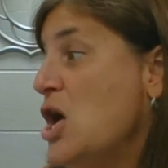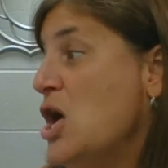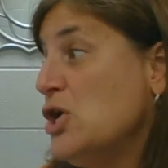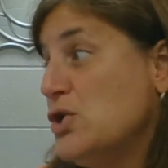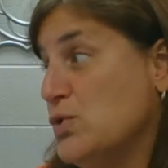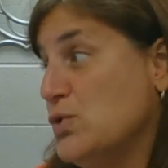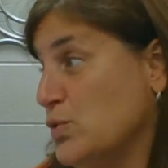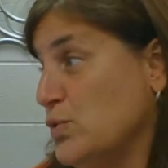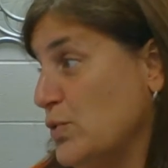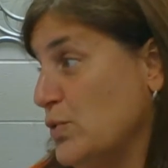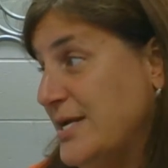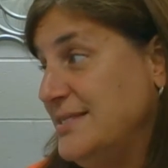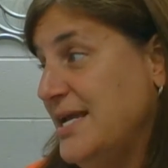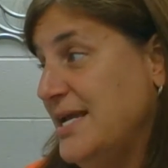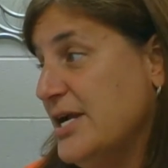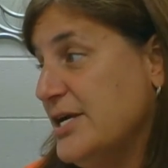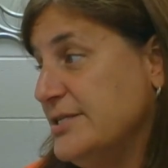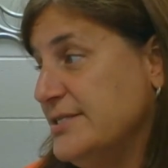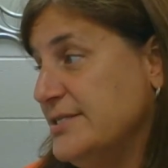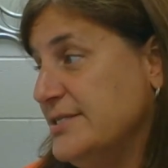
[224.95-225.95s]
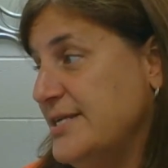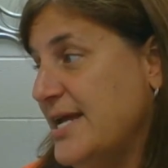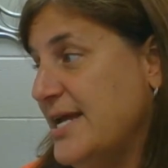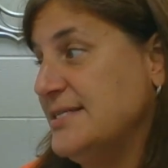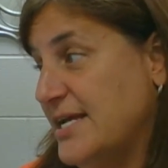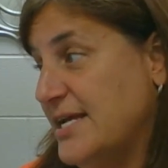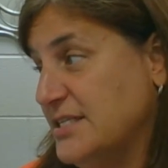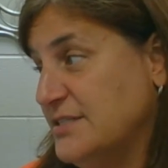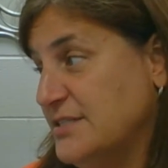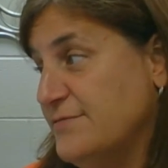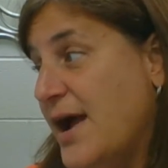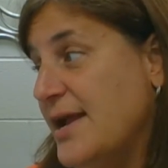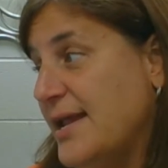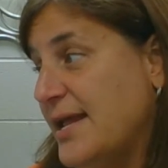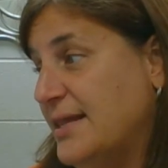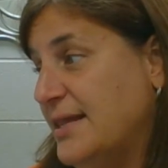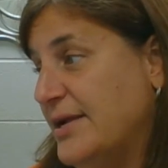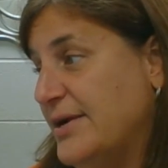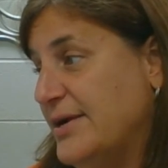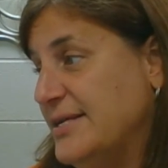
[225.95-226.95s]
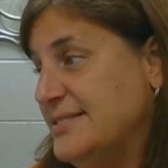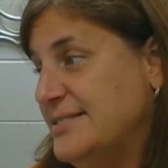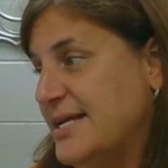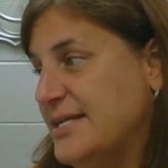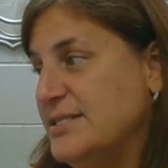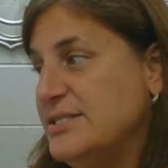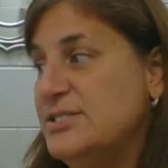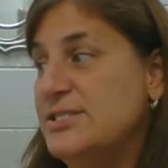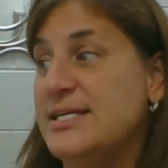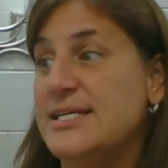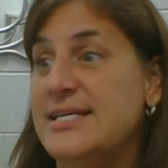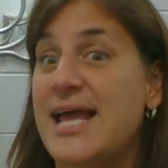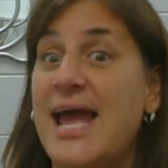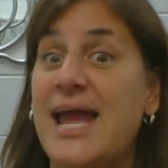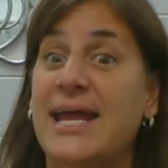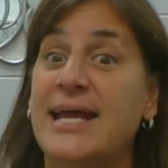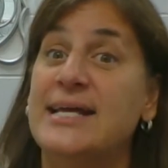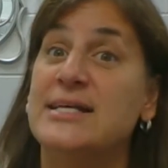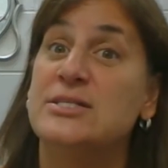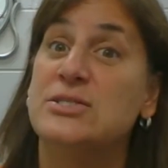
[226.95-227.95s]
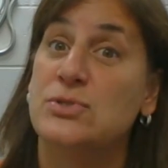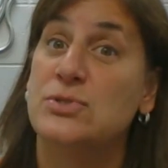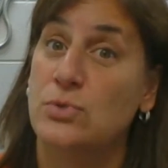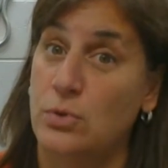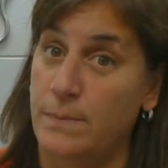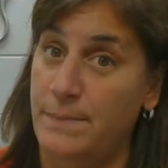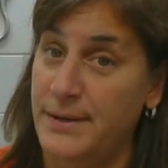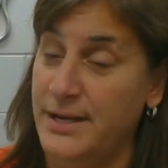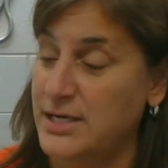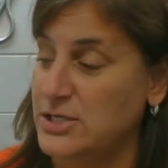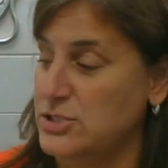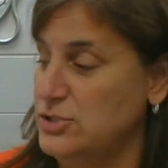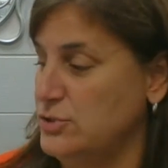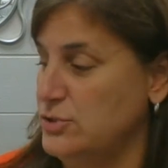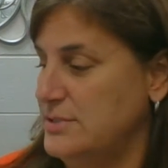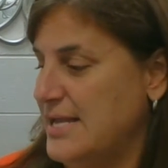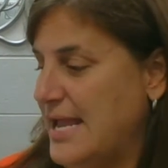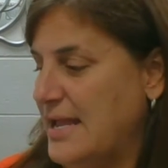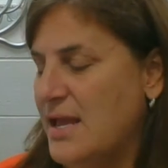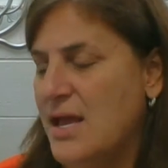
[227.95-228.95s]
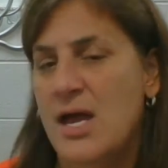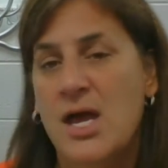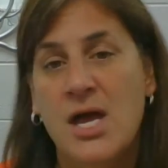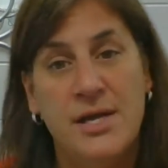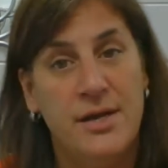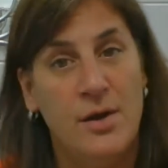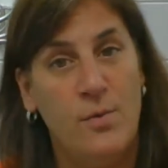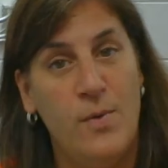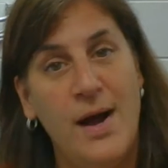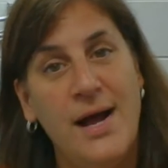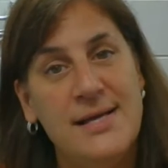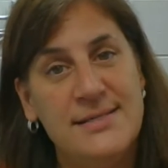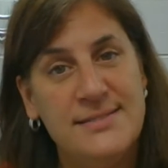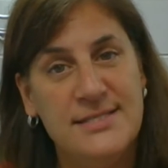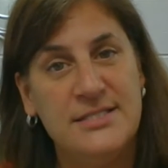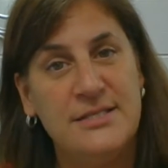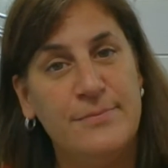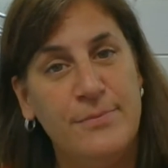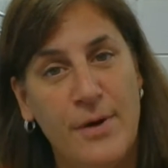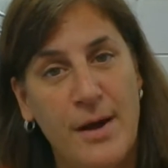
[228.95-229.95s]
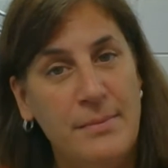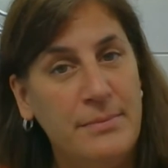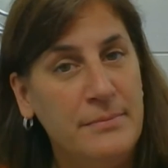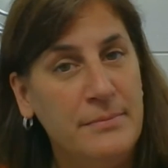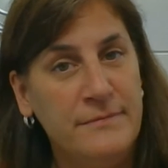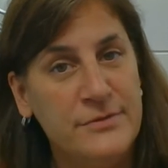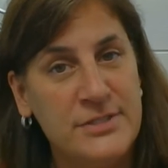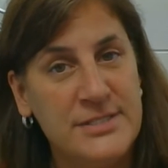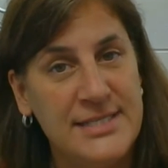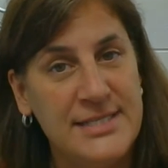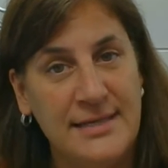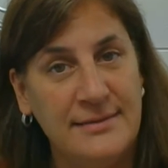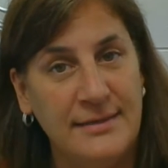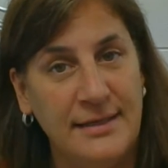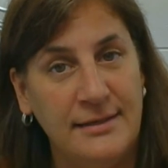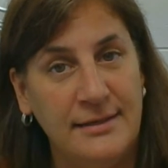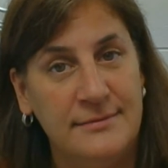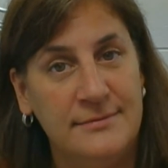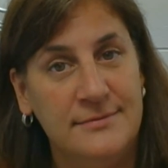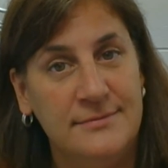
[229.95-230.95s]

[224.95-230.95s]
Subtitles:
Crazy Hair Day is next Friday, Larry said. Today is school picture day. Now, why is this a problem for Stanley?